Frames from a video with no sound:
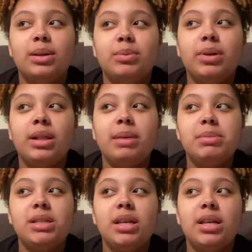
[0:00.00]

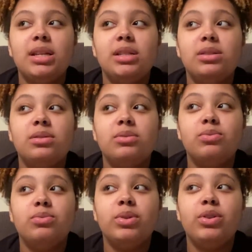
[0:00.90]
Preeclampsia is
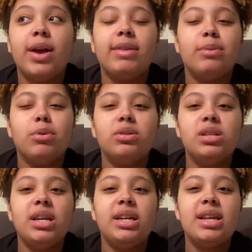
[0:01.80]
when you have like
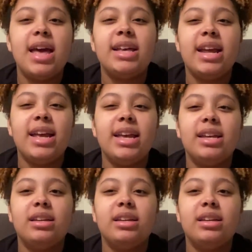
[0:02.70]
protein, headache.